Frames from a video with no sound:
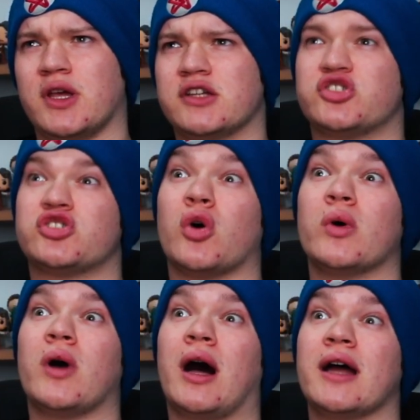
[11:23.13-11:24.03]

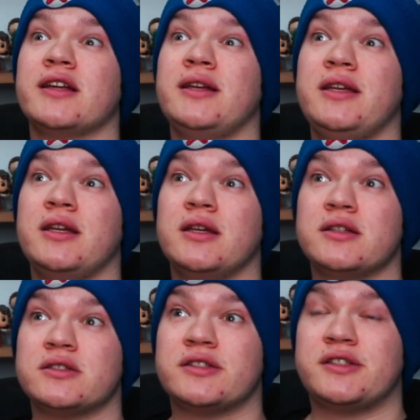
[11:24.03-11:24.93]
So I
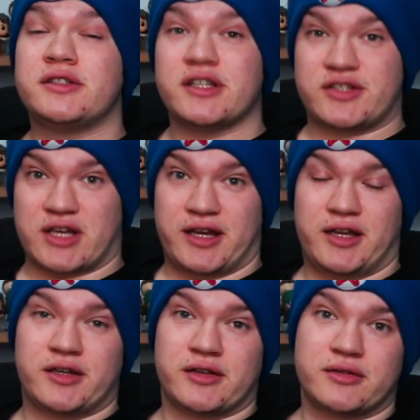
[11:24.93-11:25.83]

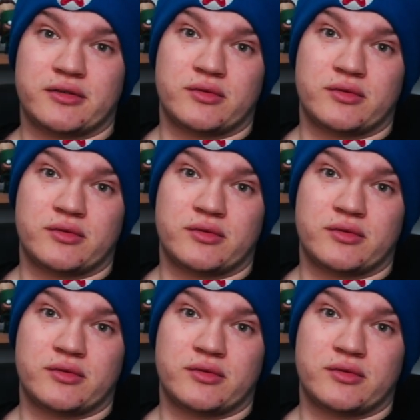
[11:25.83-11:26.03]
decided